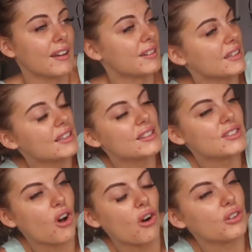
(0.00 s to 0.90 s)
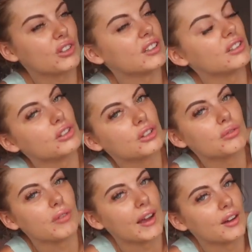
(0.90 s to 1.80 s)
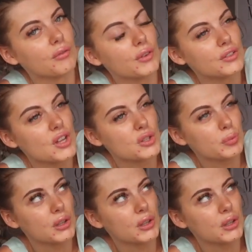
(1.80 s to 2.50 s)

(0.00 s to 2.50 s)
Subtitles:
and it's not gonna look right on photos.